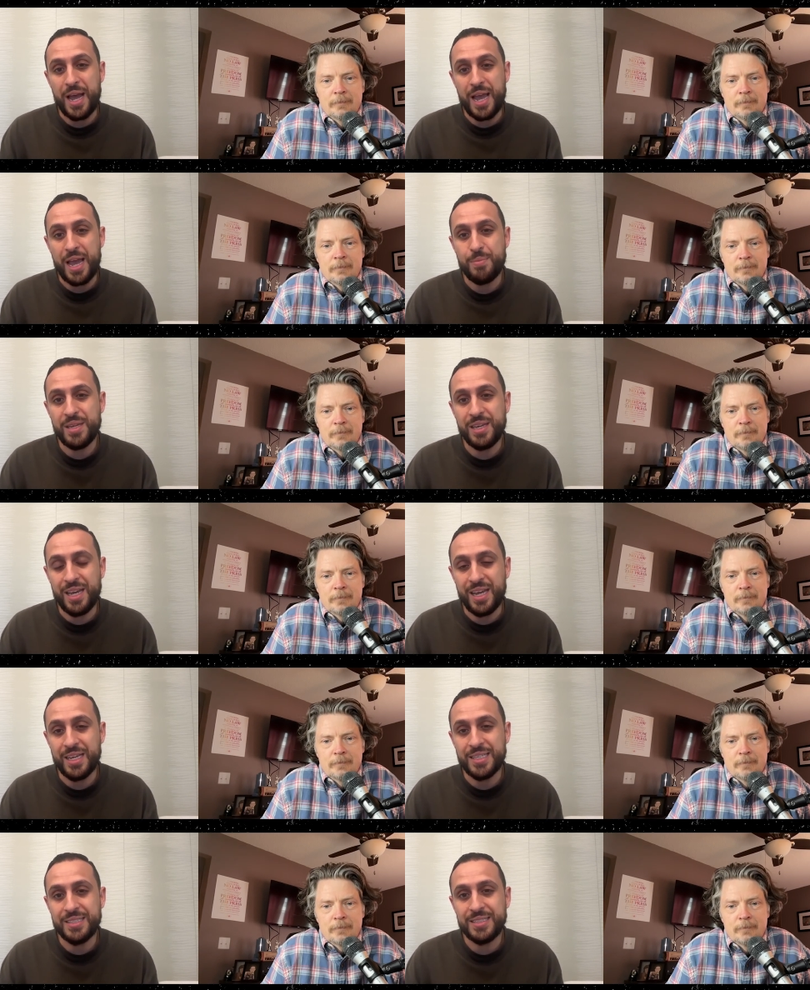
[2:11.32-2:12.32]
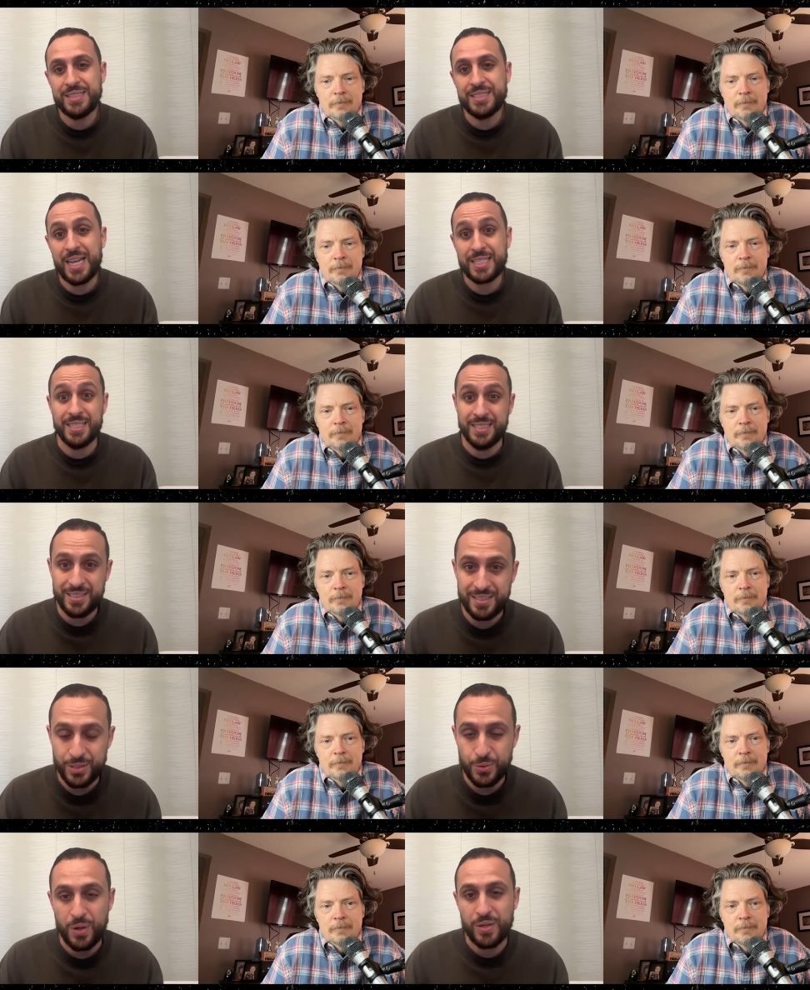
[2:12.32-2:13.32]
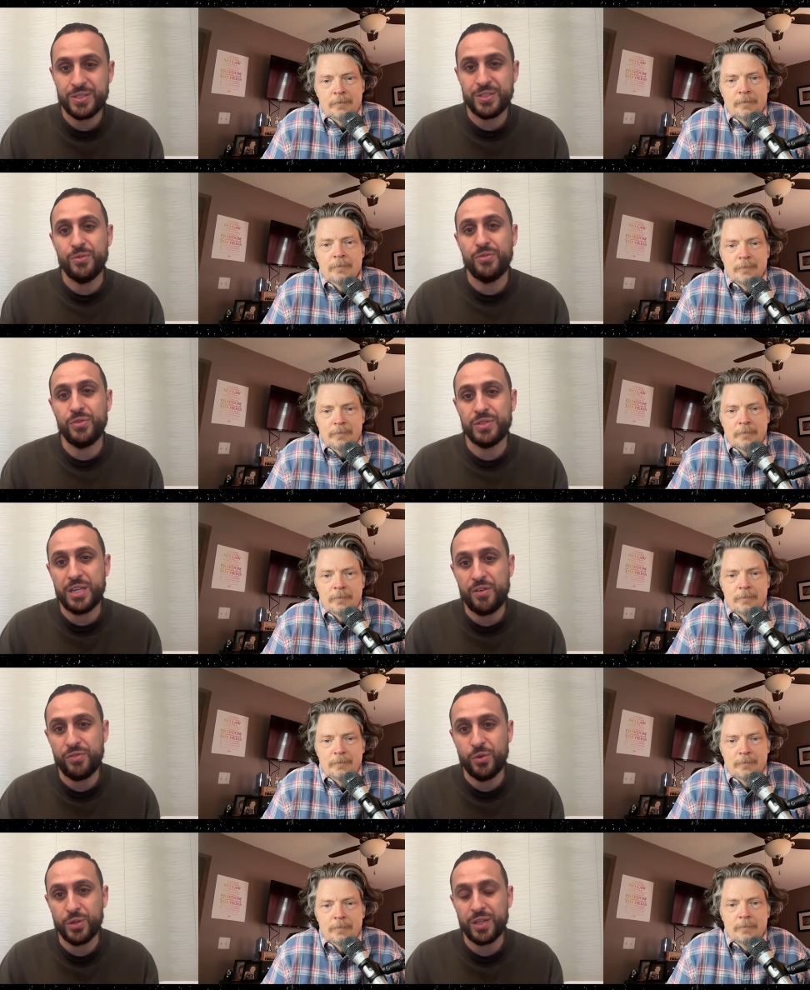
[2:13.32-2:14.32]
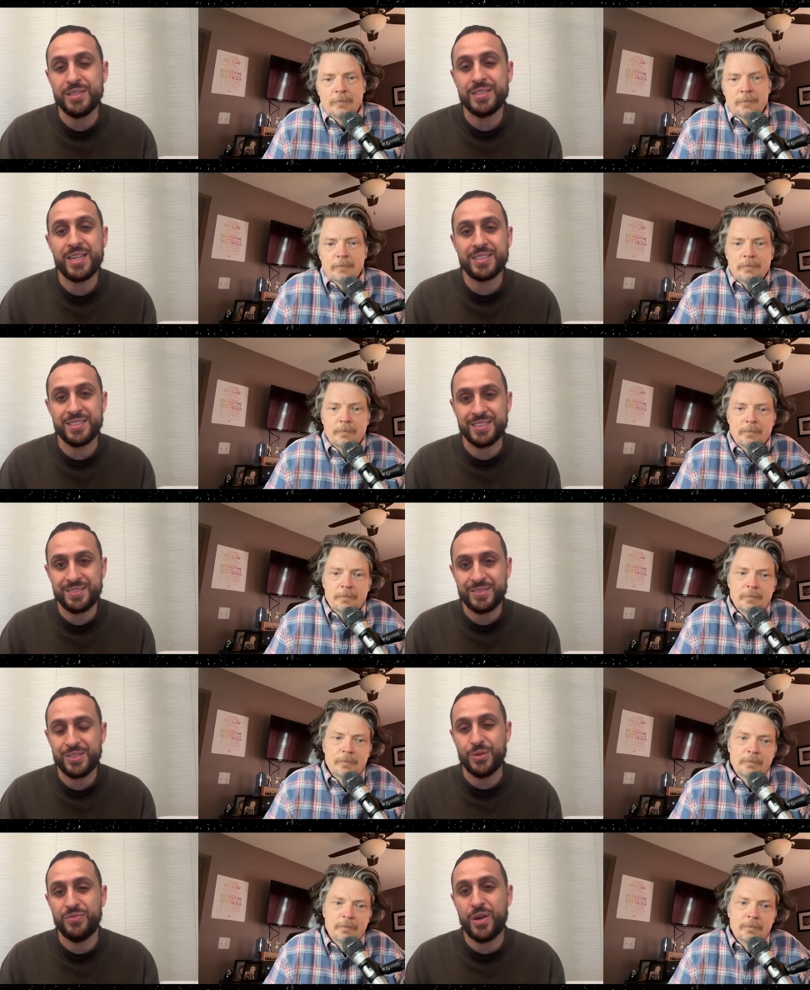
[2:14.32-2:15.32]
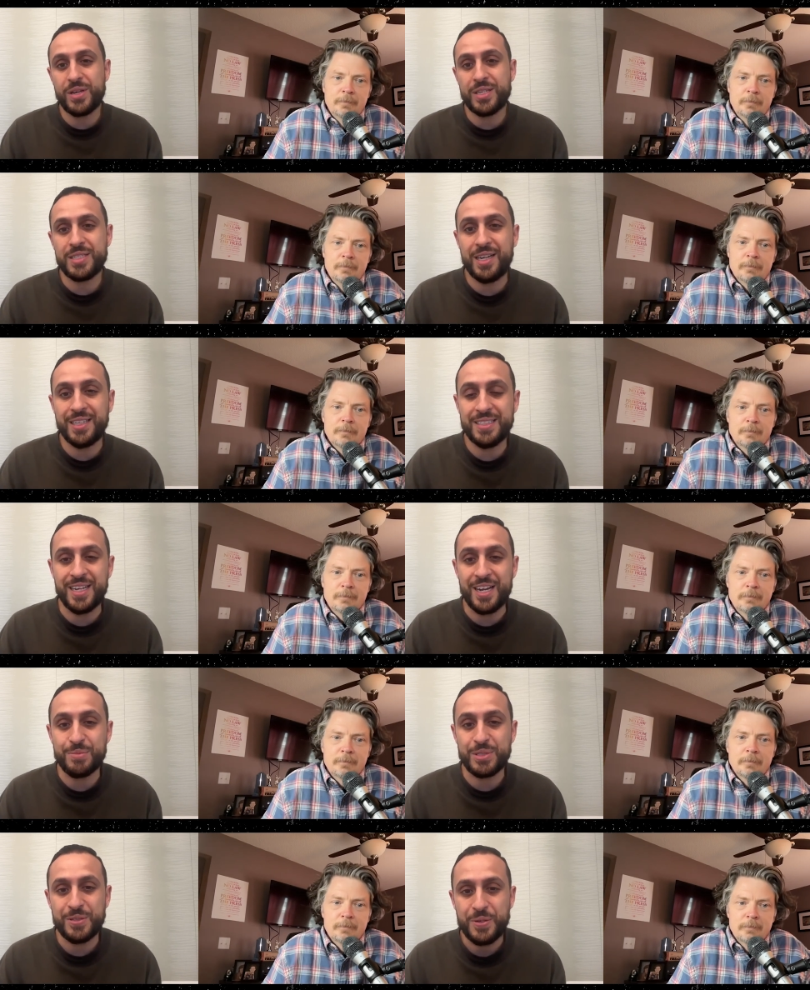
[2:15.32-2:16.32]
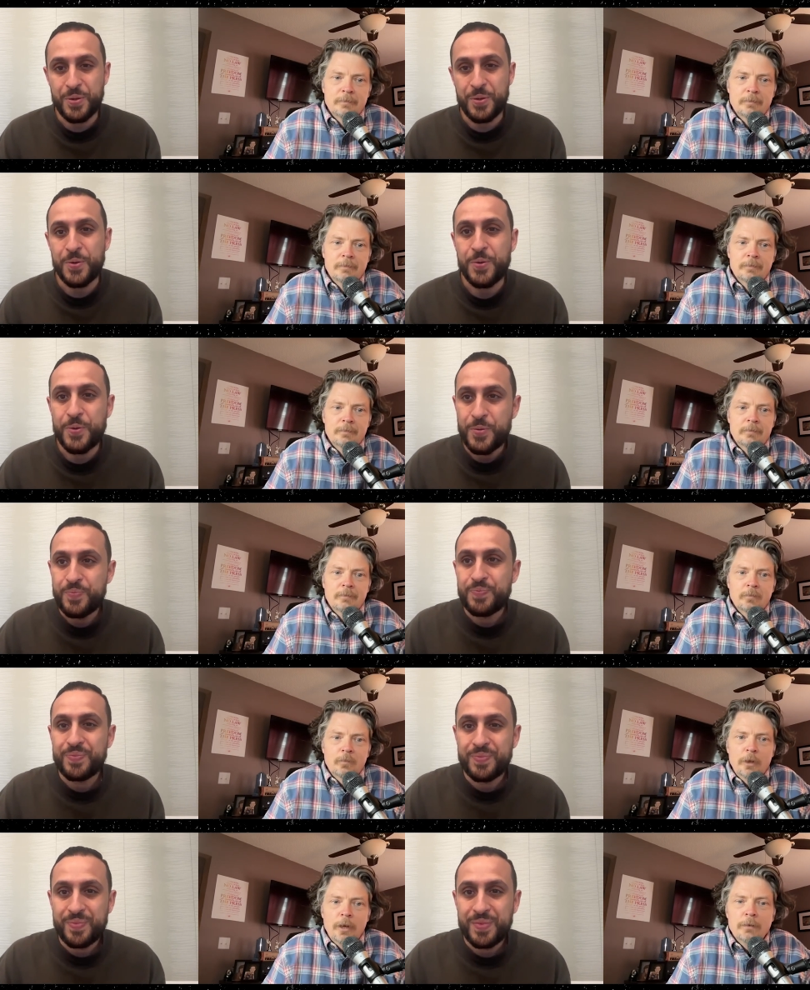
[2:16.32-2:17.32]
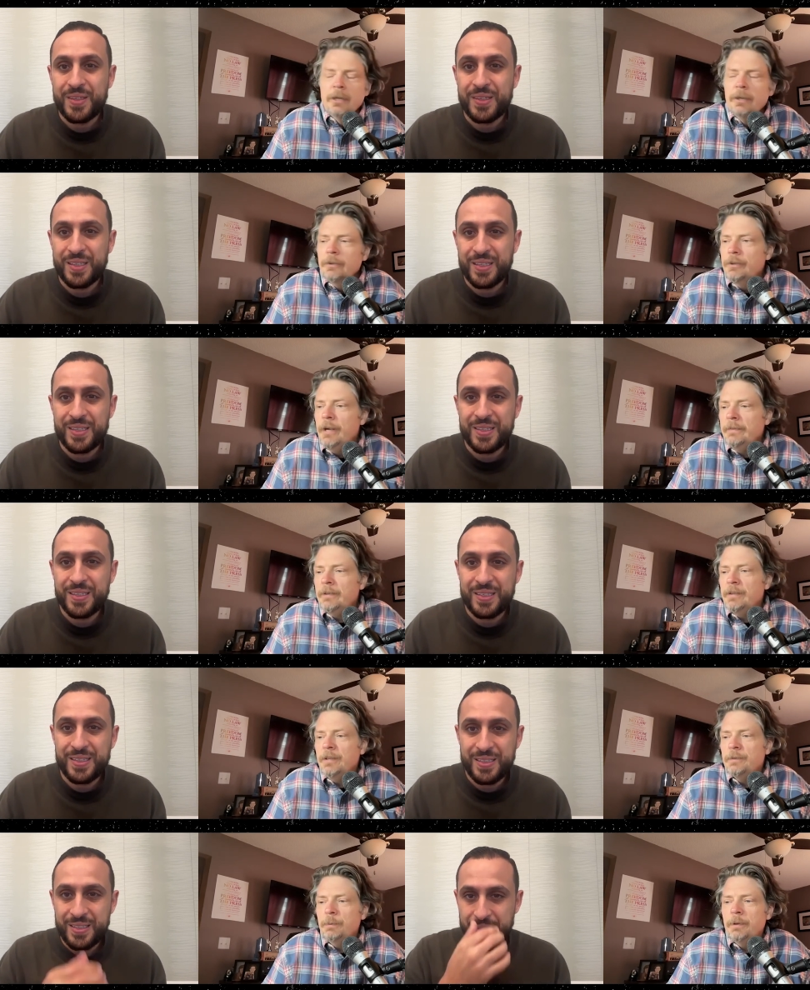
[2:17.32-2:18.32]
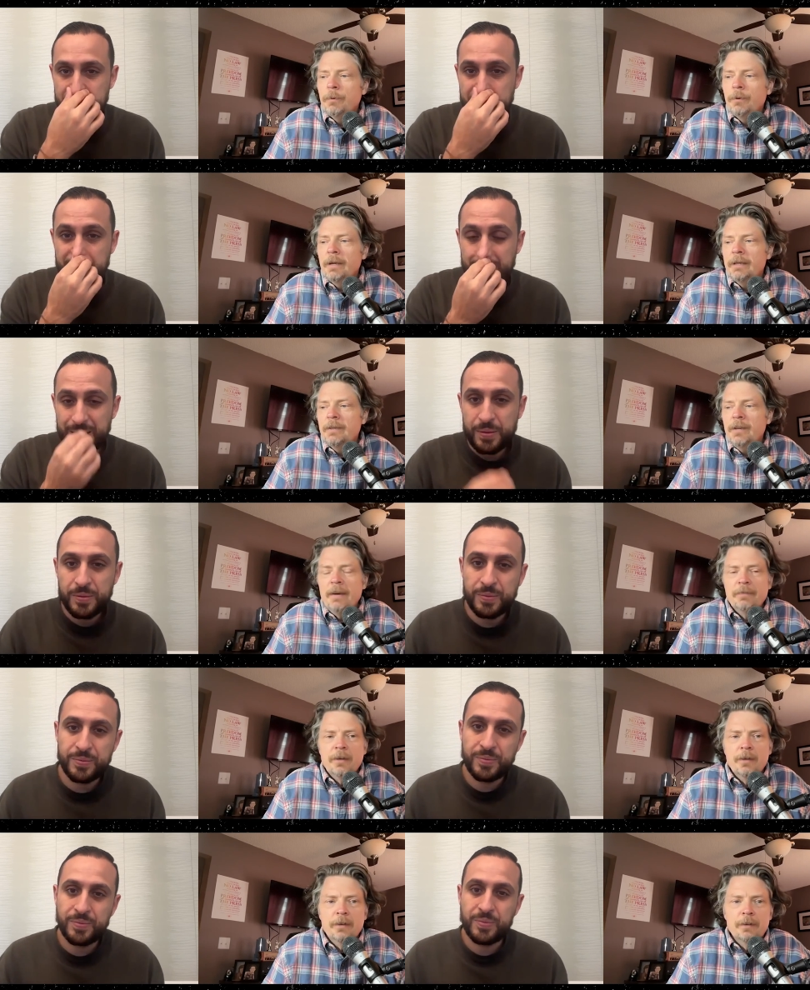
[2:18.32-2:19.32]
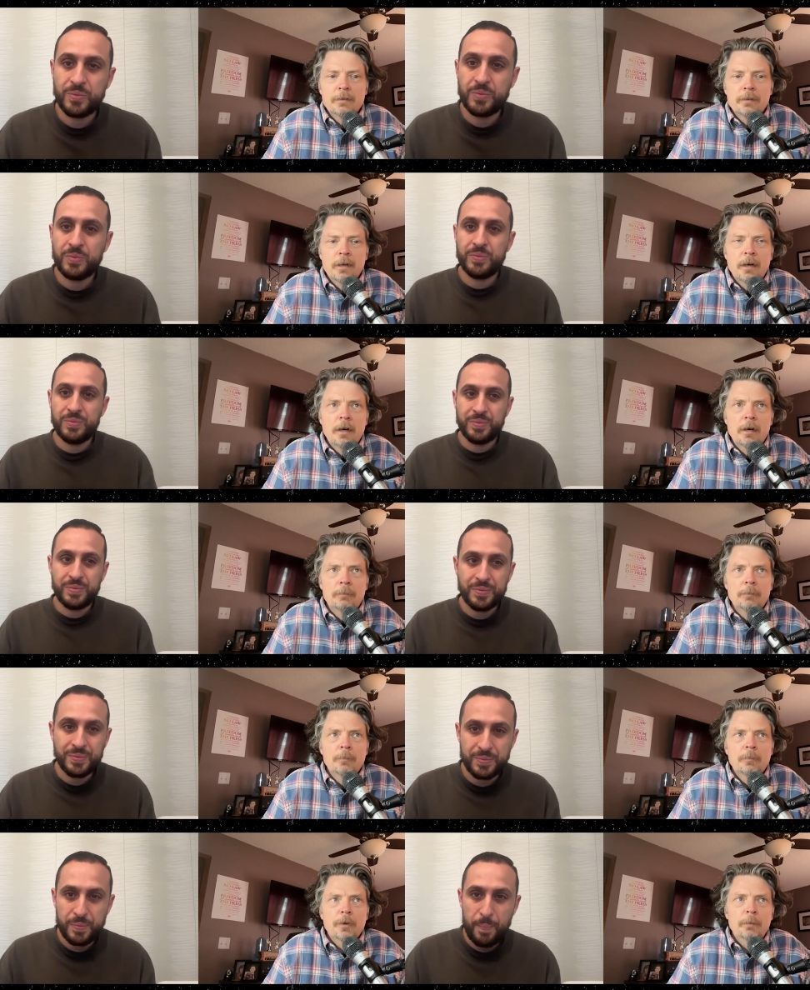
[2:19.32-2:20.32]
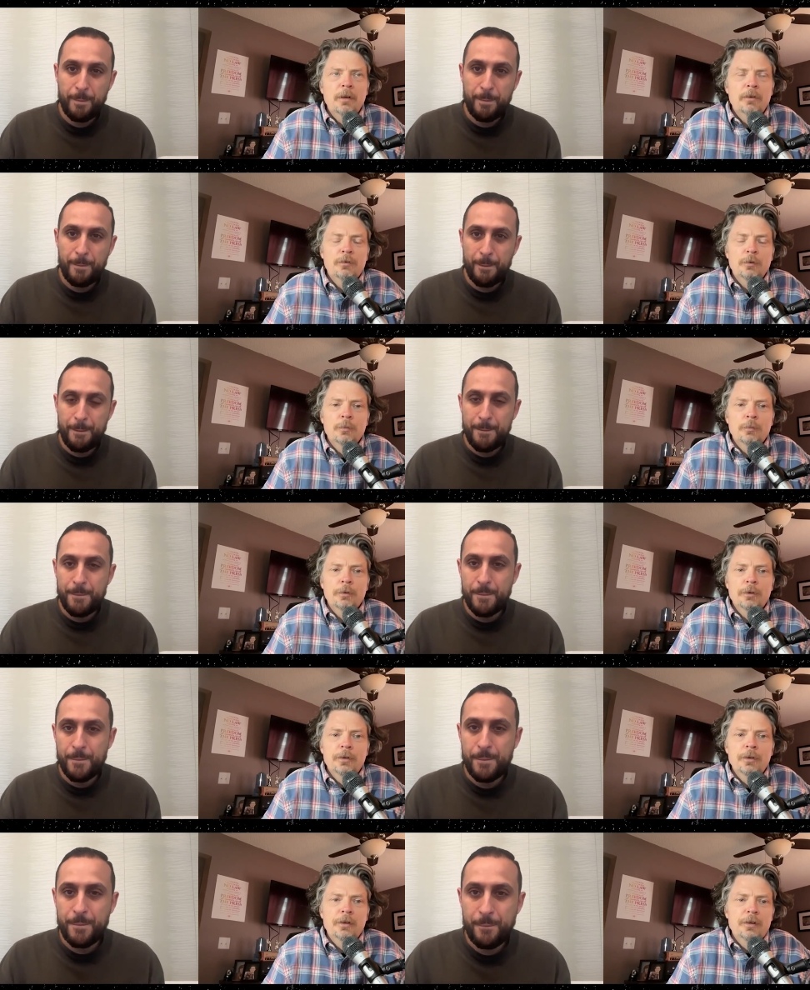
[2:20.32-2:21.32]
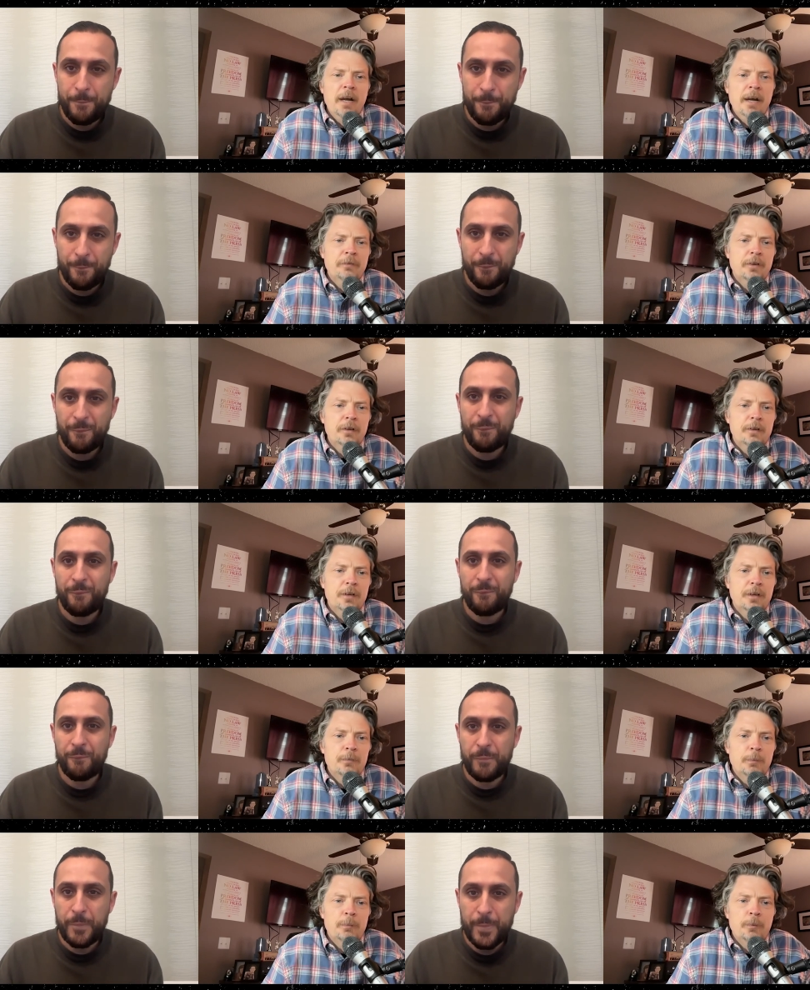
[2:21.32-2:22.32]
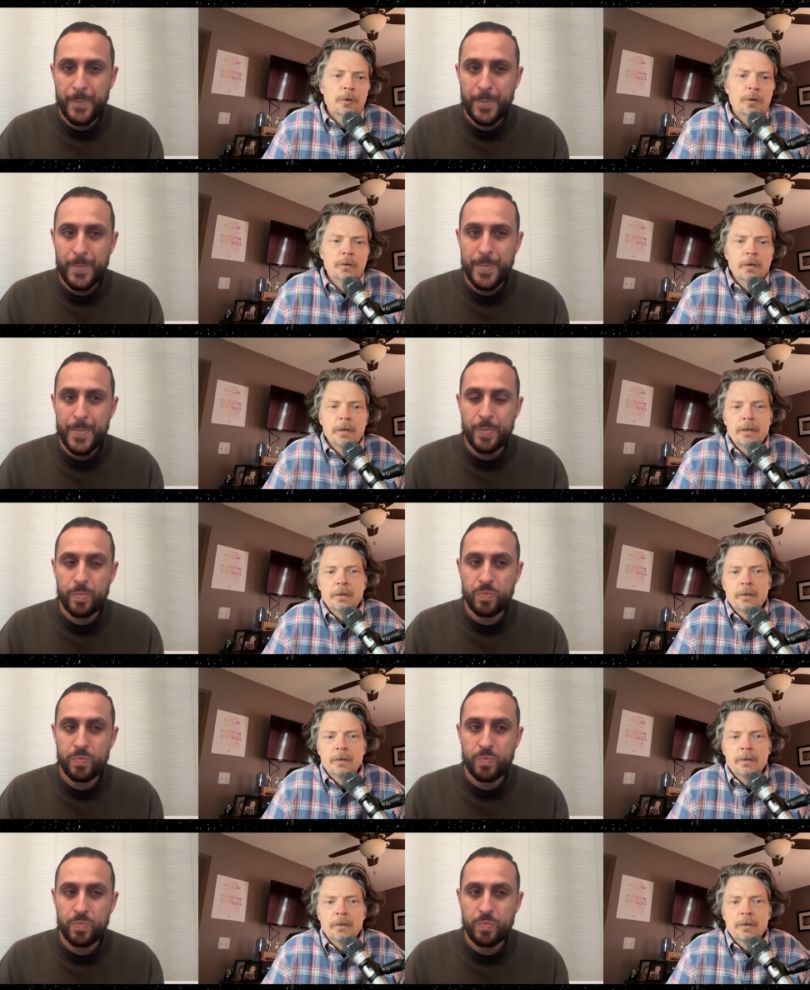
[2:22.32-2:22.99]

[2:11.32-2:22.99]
Speaker 1: Miami and Texas as well. So, South Florida and Texas. So, very mm-hmm. exciting mm-hmm. times.
Speaker 2: Yeah. Did you have to teach people, like, did you have to, um, I mean, assume, did, did you have to teach people what like a,